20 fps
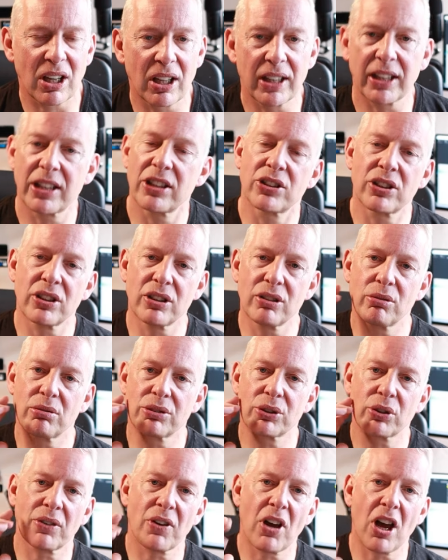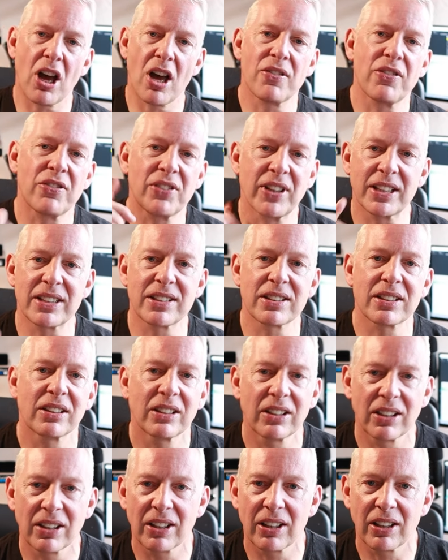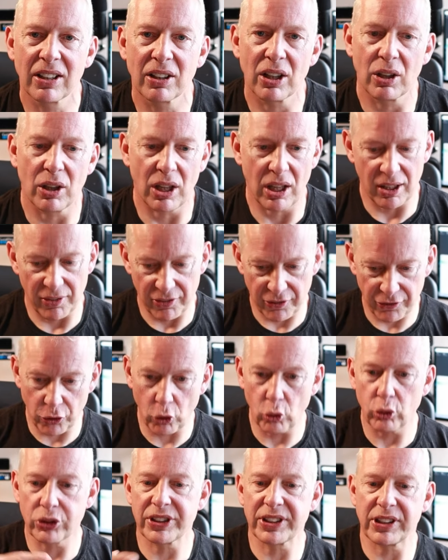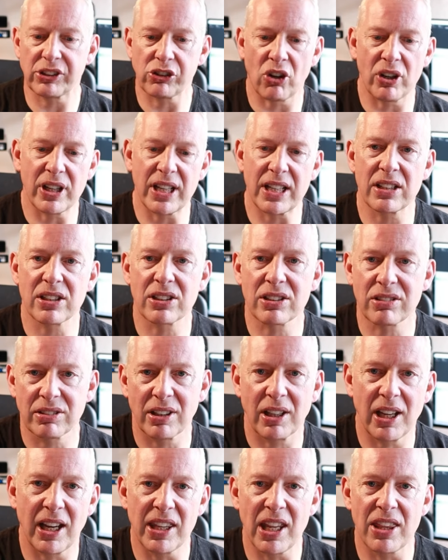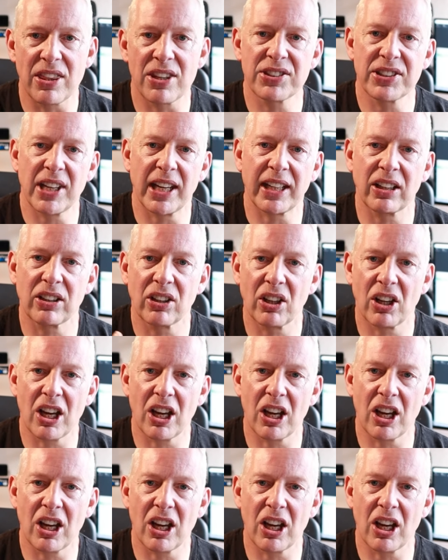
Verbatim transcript: I could do sort of half of it uh, full strides and then the second